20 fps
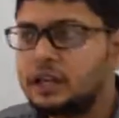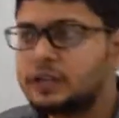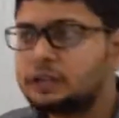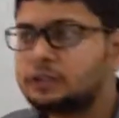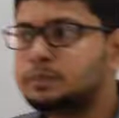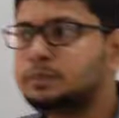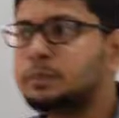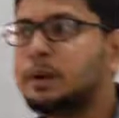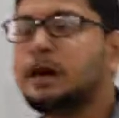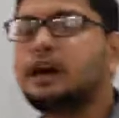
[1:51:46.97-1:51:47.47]

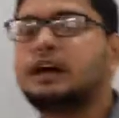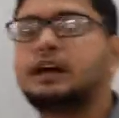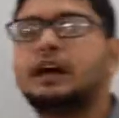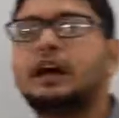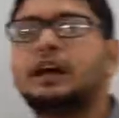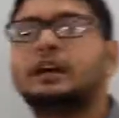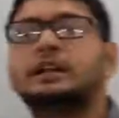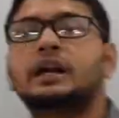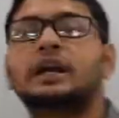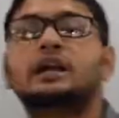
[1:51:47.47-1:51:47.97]
smart
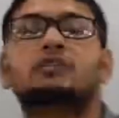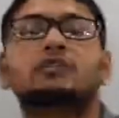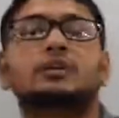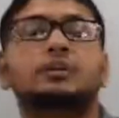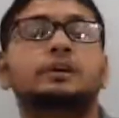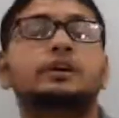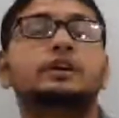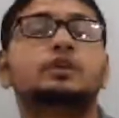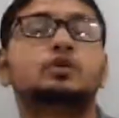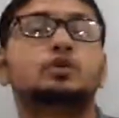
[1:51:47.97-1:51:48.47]
card that will
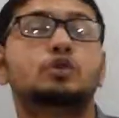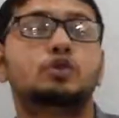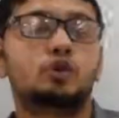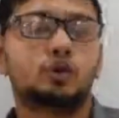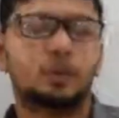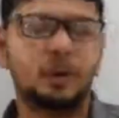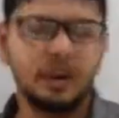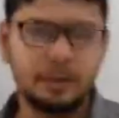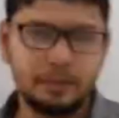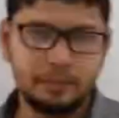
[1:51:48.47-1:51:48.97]
be issued
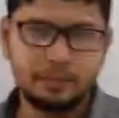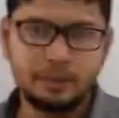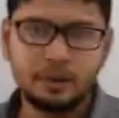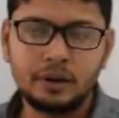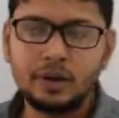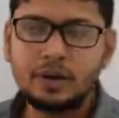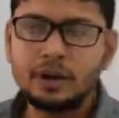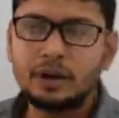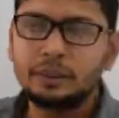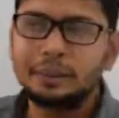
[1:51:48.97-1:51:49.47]
to
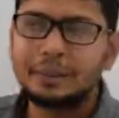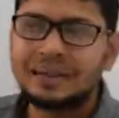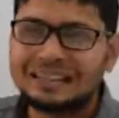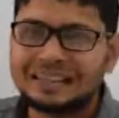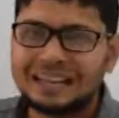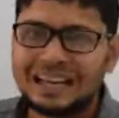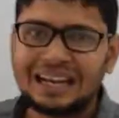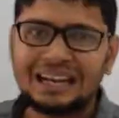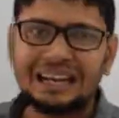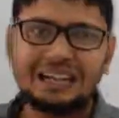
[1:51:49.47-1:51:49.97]
him.
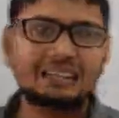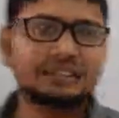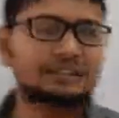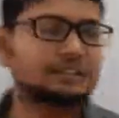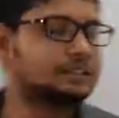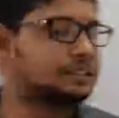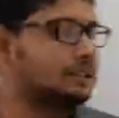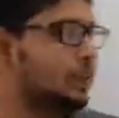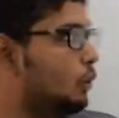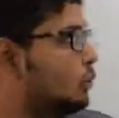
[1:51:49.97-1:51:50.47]
But 10
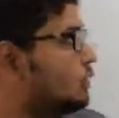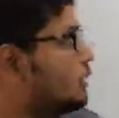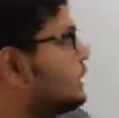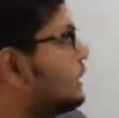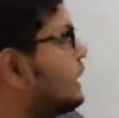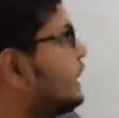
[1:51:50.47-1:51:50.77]
years down the